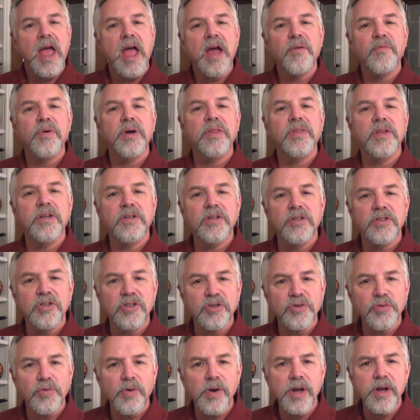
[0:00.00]
and when the
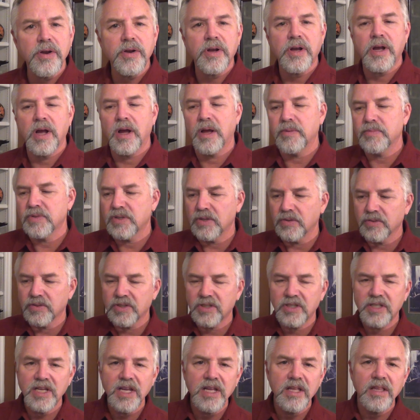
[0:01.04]
destroyer comes, he'll
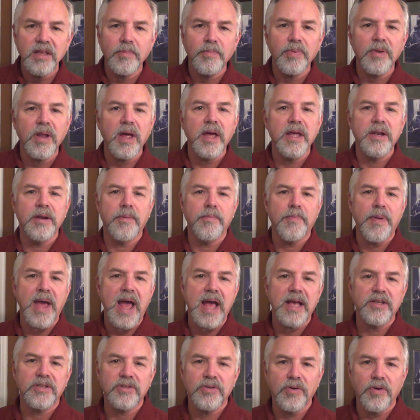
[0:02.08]
see the blood and
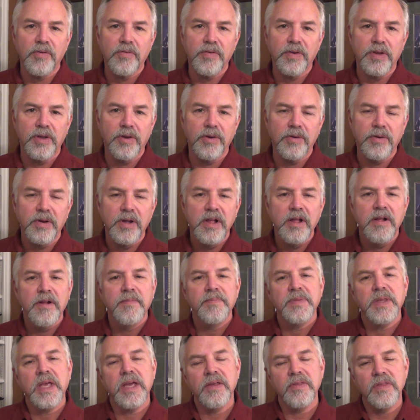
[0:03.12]
pass over you.
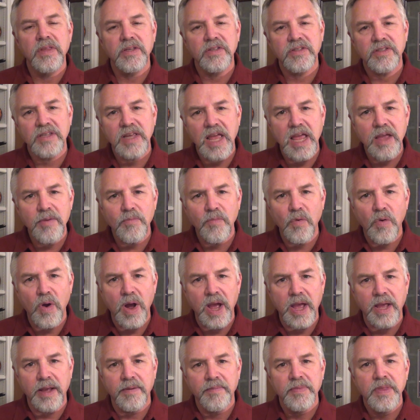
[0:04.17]
In the same
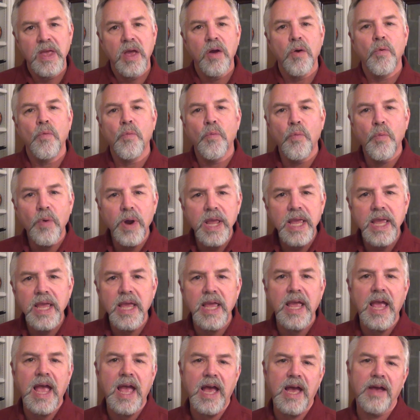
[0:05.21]
way,
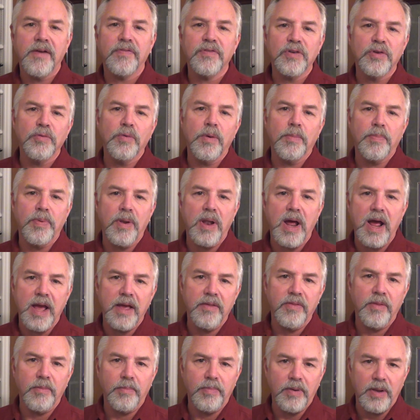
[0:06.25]
we have to
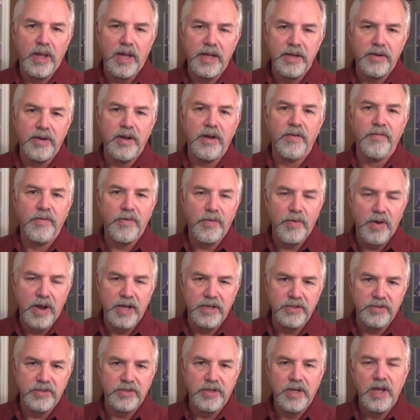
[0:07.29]
apply the blood of
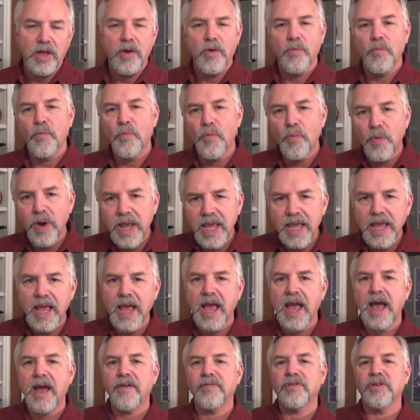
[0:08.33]
Christ. We
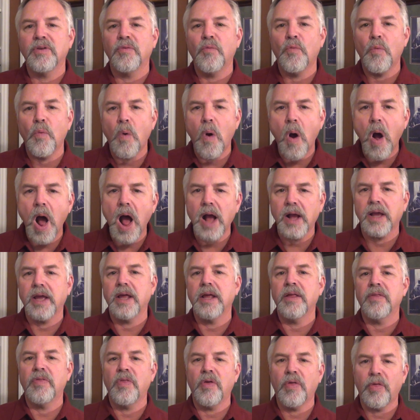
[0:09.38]
have to walk
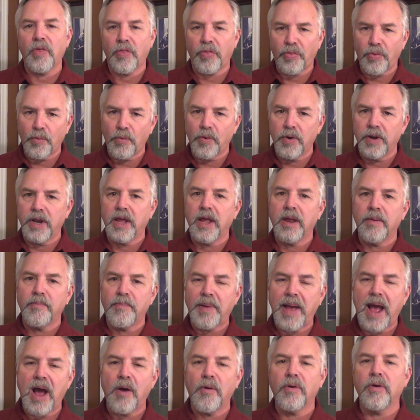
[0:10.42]
in the authority and
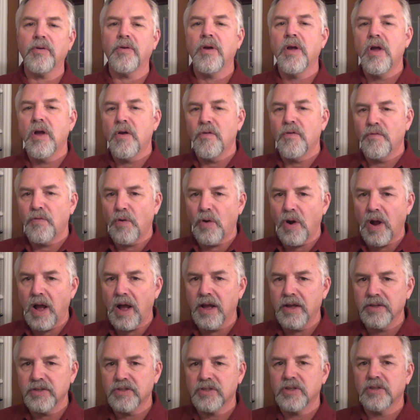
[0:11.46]
power for
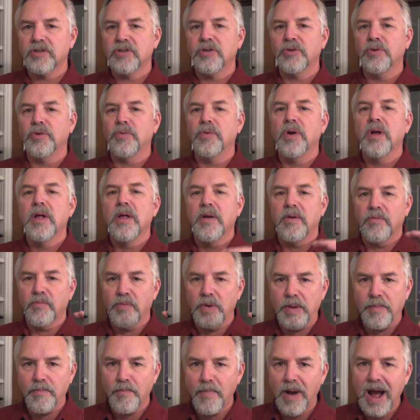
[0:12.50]
us to
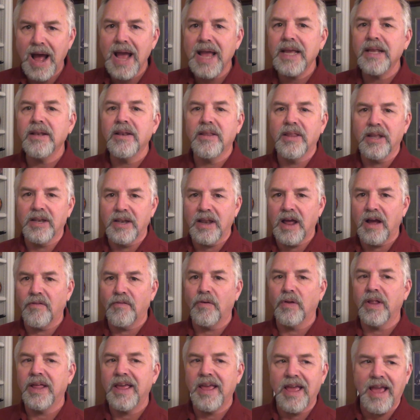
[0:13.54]
remind the
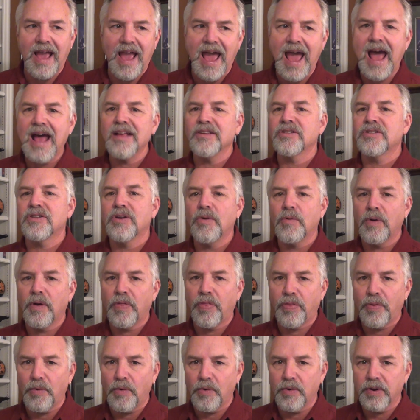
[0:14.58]
devil he has no
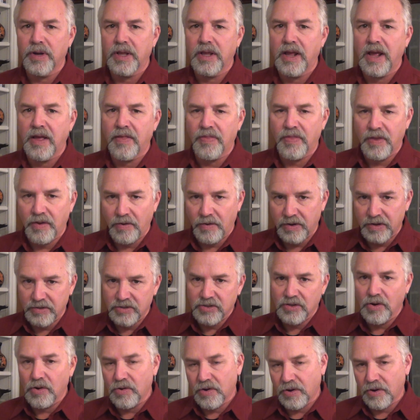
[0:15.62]
authority, and there
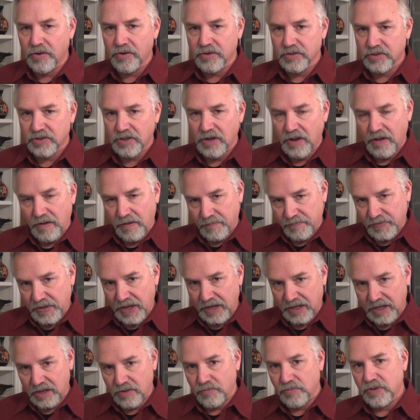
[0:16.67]
is no curse
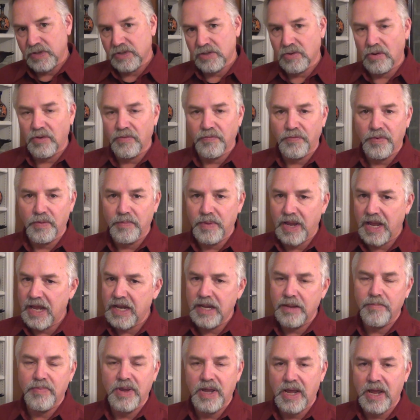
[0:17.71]
that can result from
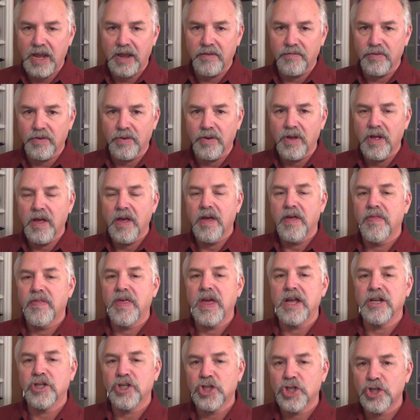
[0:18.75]
any behavior
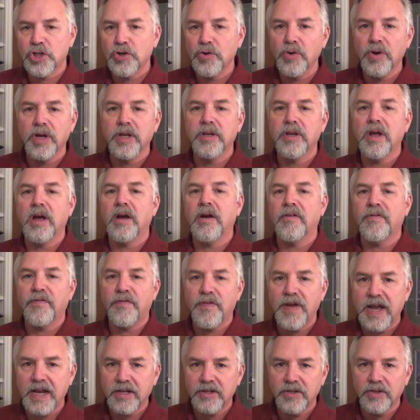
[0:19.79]
that should
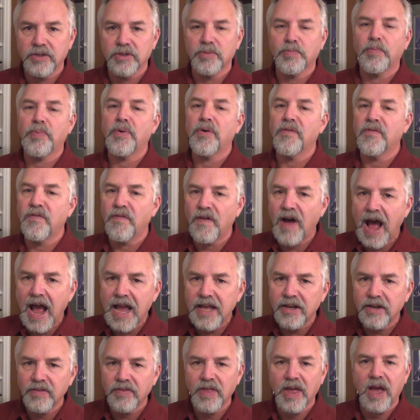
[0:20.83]
affect us,
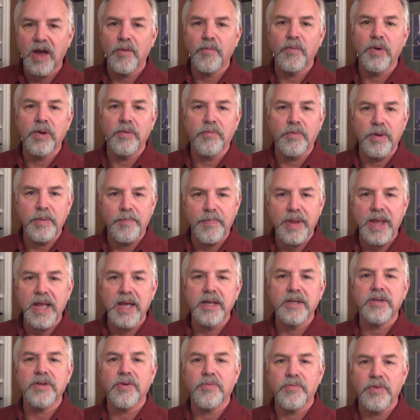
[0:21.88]
provided that we
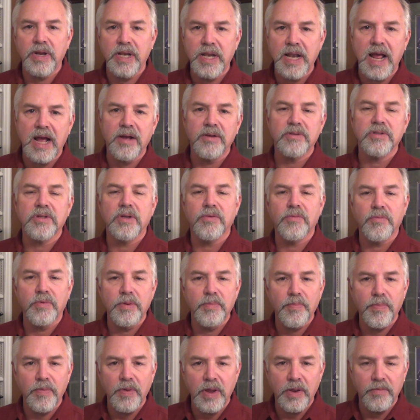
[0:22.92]
repent and renounce and,
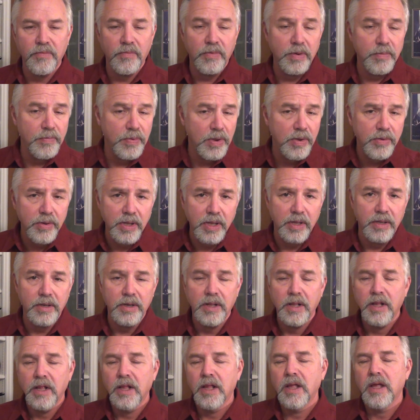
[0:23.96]
re and rebuke it.
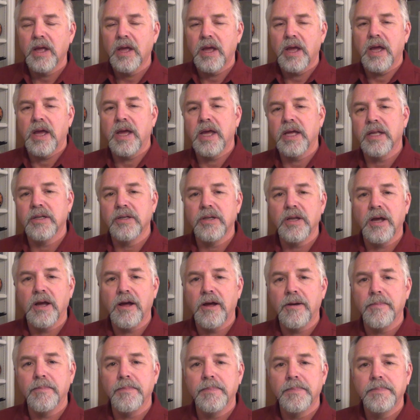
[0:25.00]
And
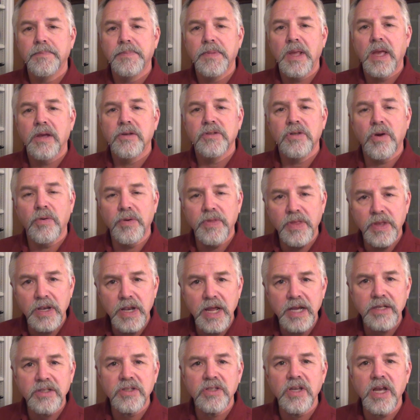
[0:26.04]
um, so in the
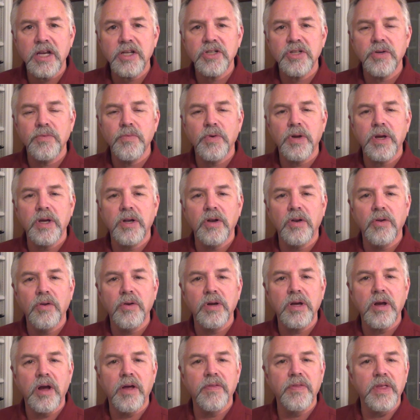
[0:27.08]
next section, we're going to
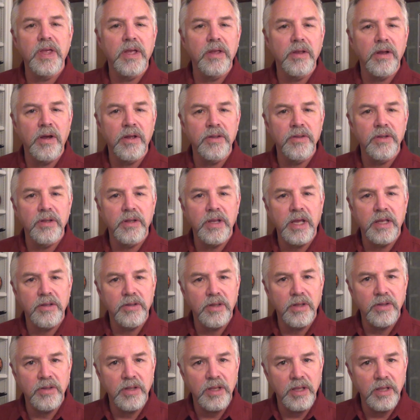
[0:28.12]
look on the, on, at
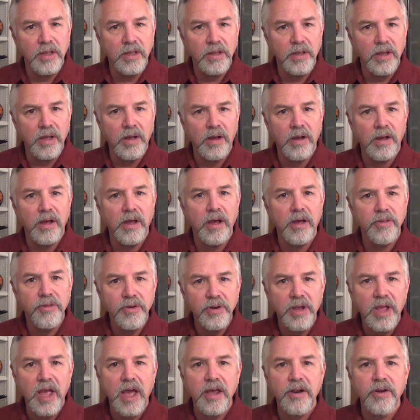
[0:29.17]
the uh, other
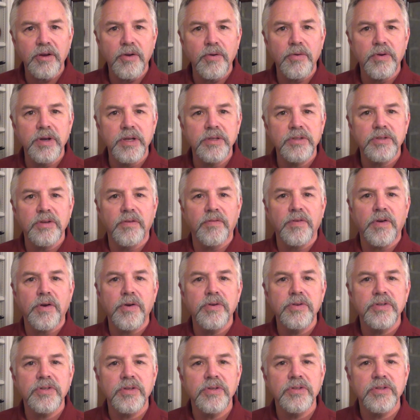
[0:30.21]
categories of
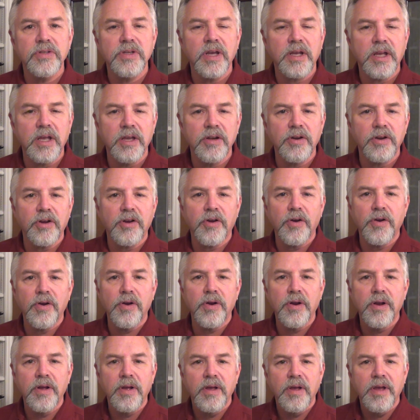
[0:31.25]
curses that can
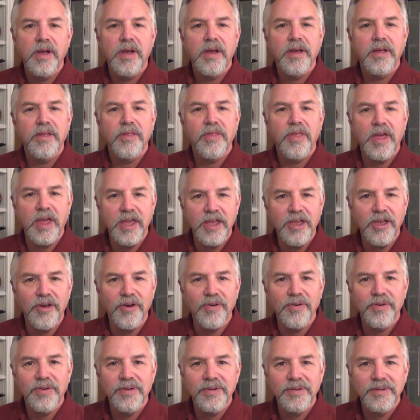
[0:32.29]
occur. Thank
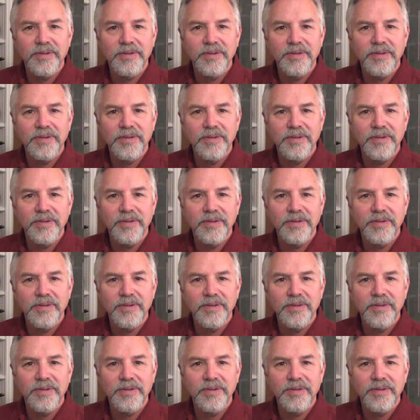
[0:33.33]
you.